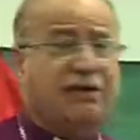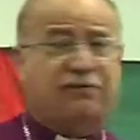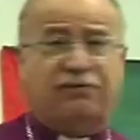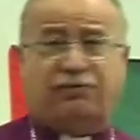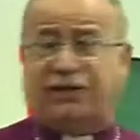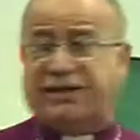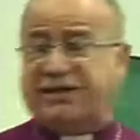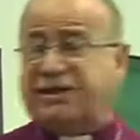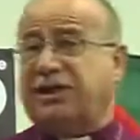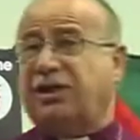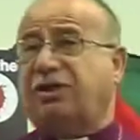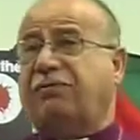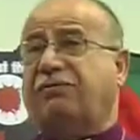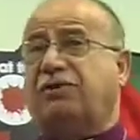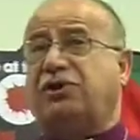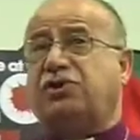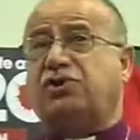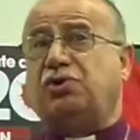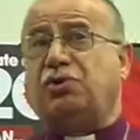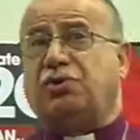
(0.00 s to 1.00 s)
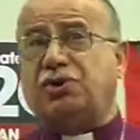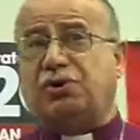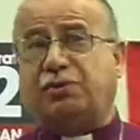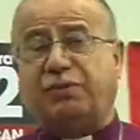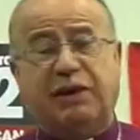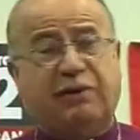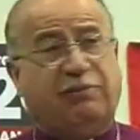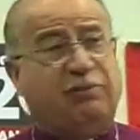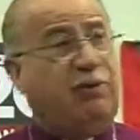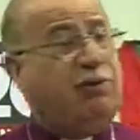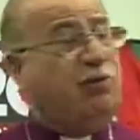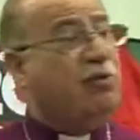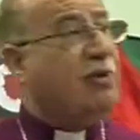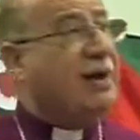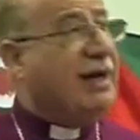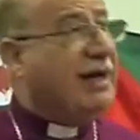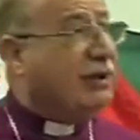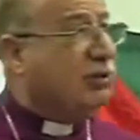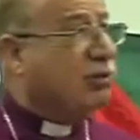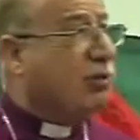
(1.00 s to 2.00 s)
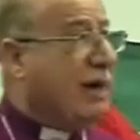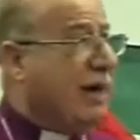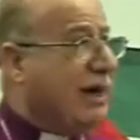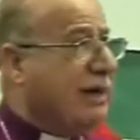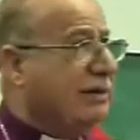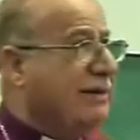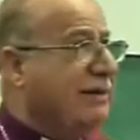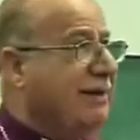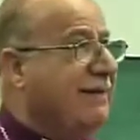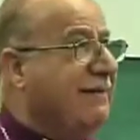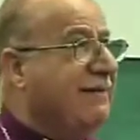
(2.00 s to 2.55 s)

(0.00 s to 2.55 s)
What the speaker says: for the sake of the Jewish people worldwide,